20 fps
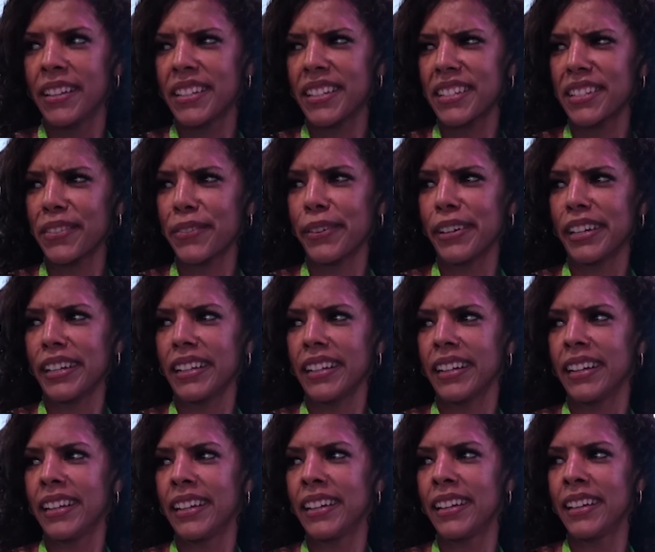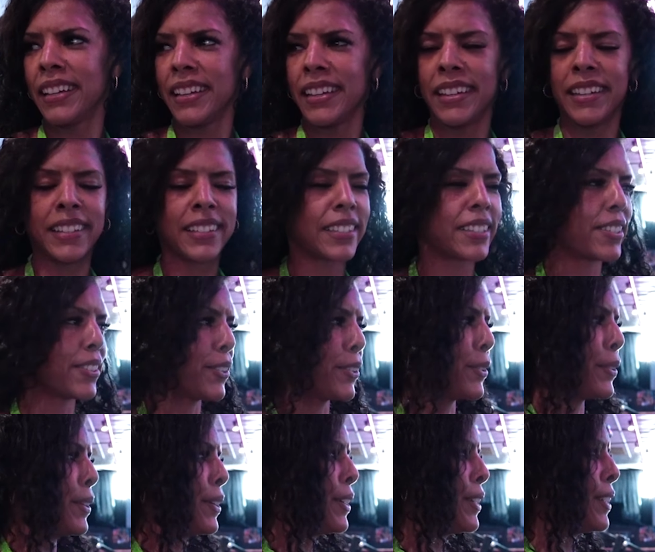This is one,
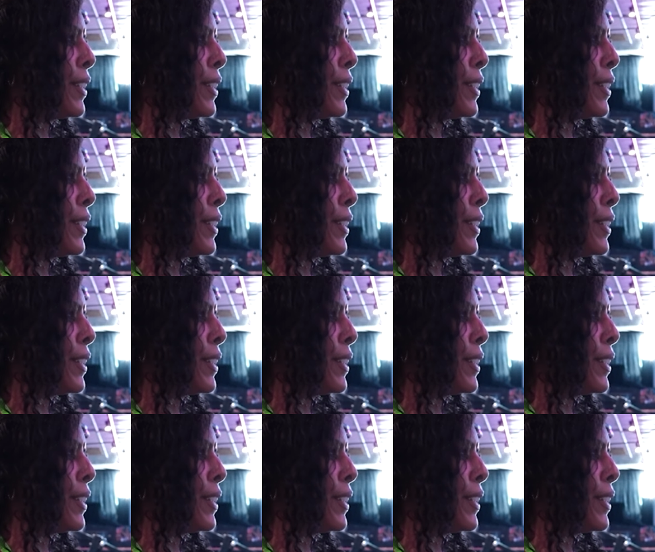two,